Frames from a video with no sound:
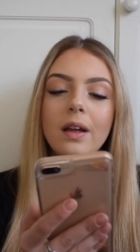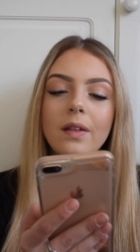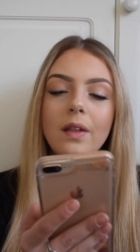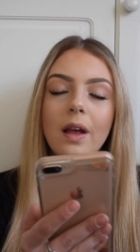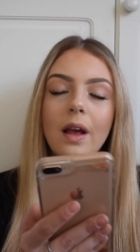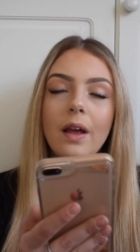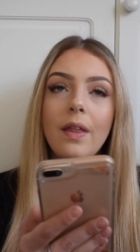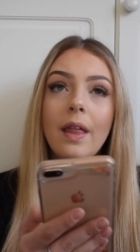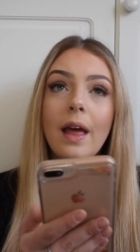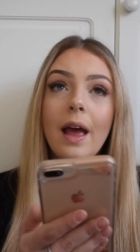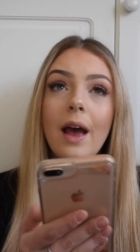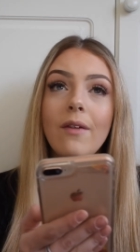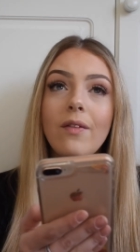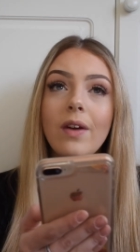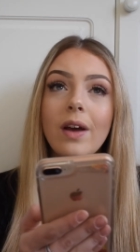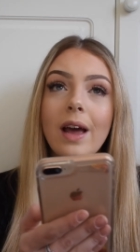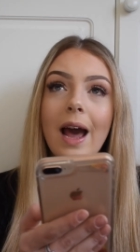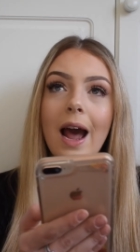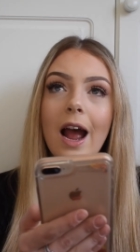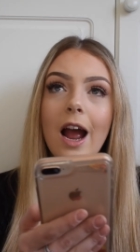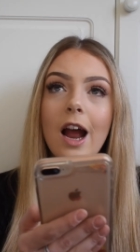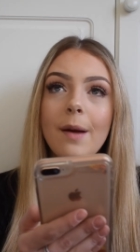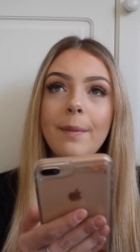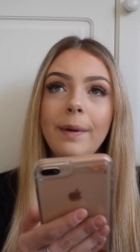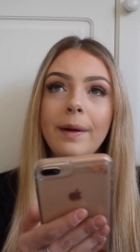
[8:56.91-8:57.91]
They have a
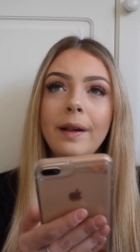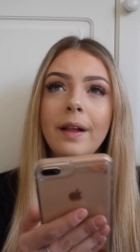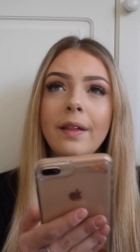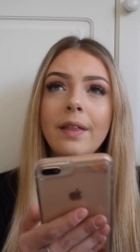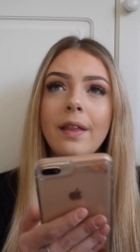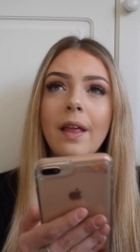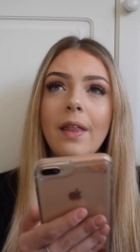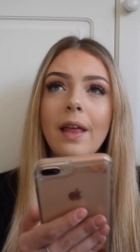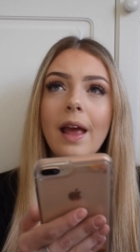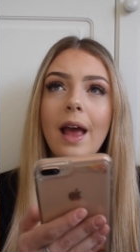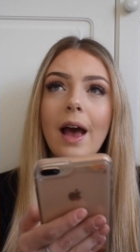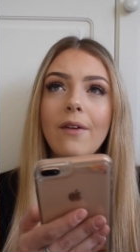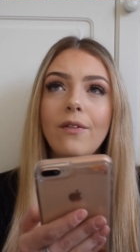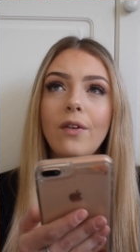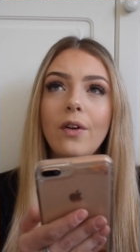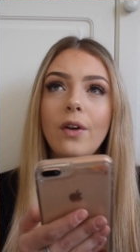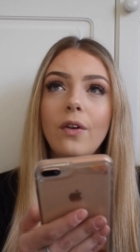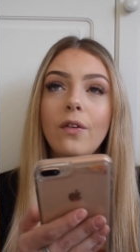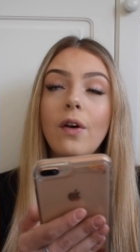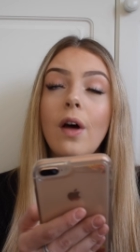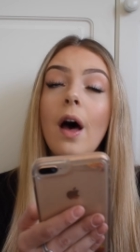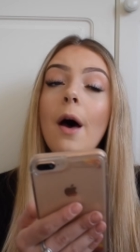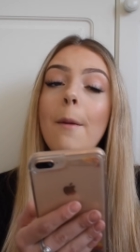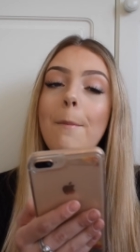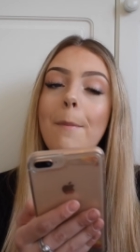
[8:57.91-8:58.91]
caramel and then they have
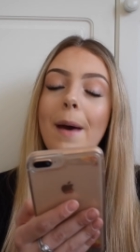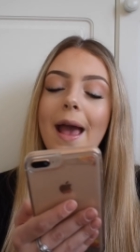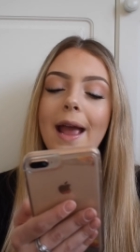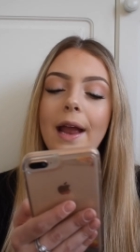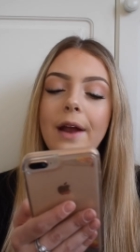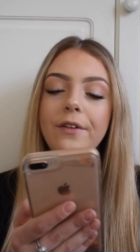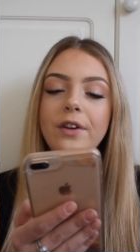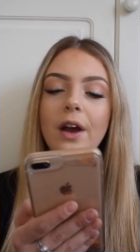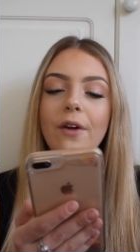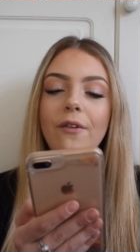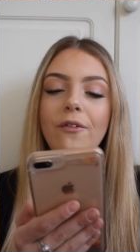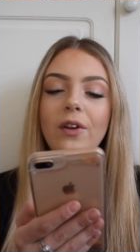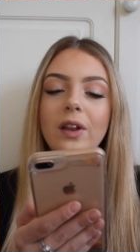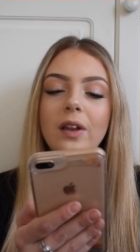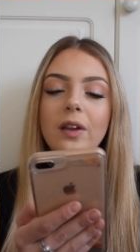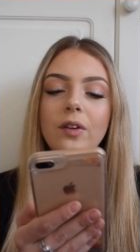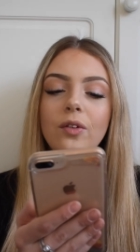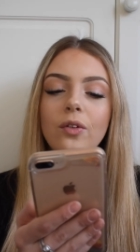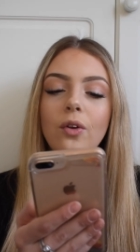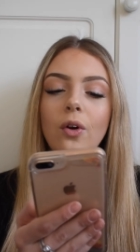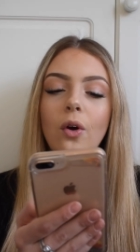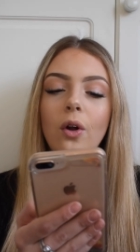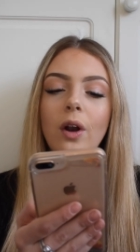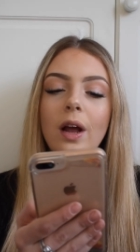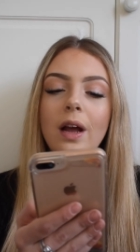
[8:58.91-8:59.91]
a beige. I think this
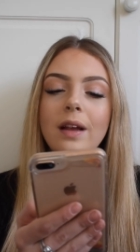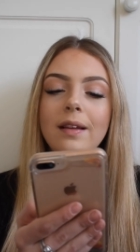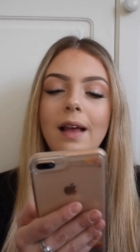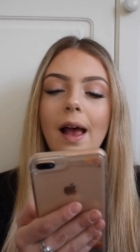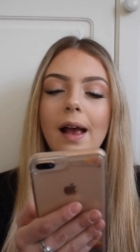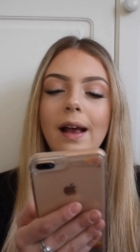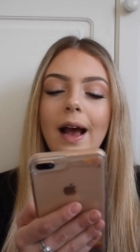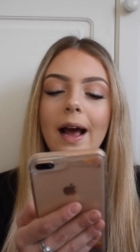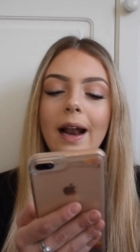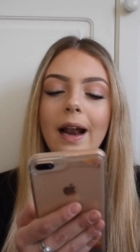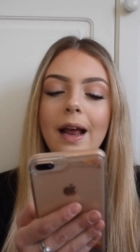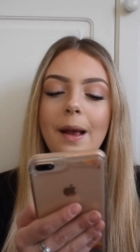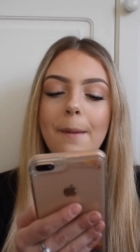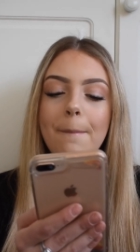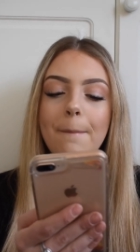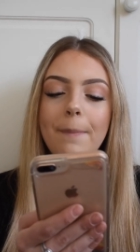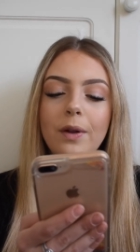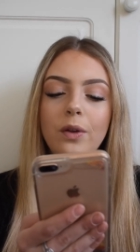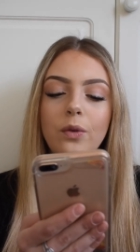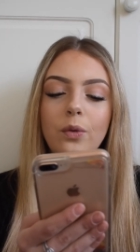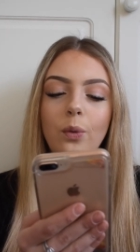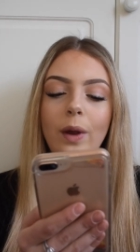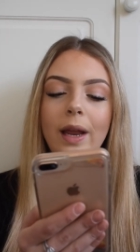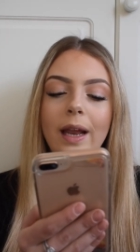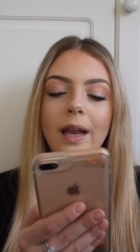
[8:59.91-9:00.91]
colour is like kind of in
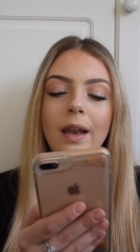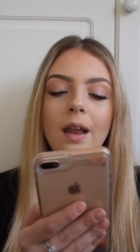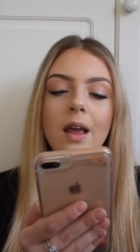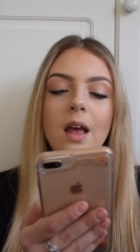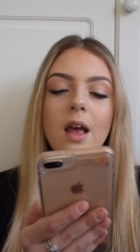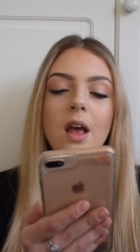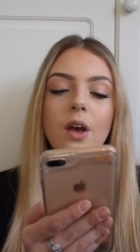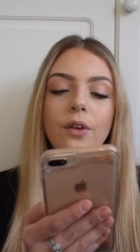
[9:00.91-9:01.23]
between.